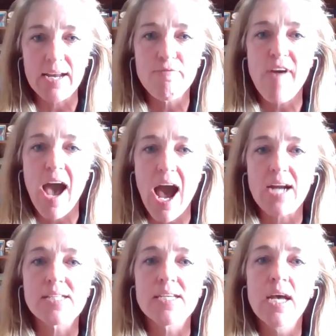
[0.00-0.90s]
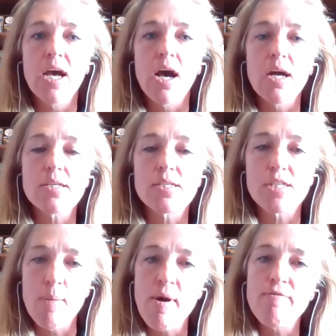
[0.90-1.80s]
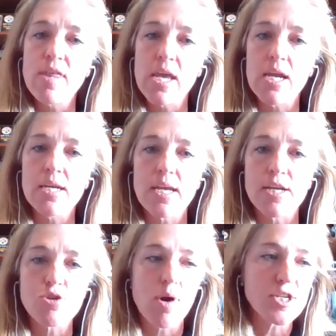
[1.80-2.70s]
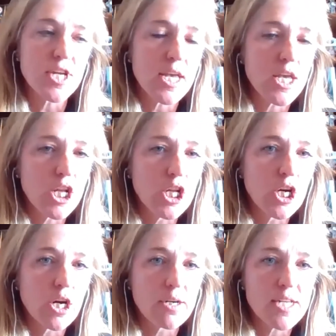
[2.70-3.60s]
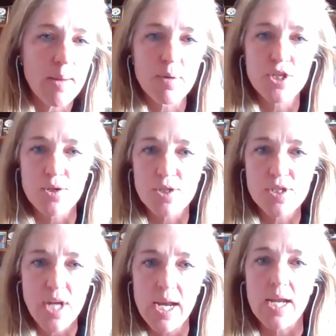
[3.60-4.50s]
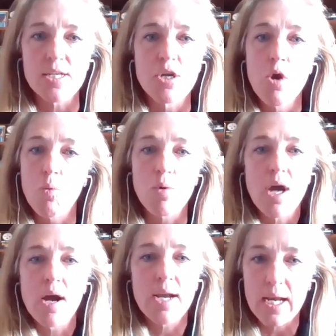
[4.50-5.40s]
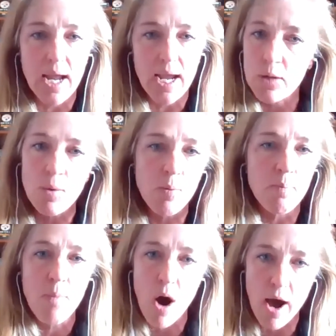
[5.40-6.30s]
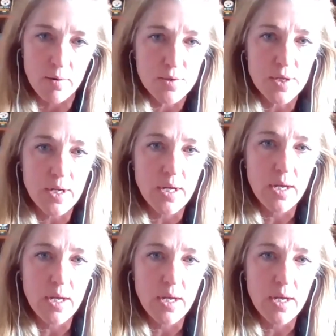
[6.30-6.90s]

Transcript: And in mm-hmm. fact, some of these interarticular temperature studies were done in animal models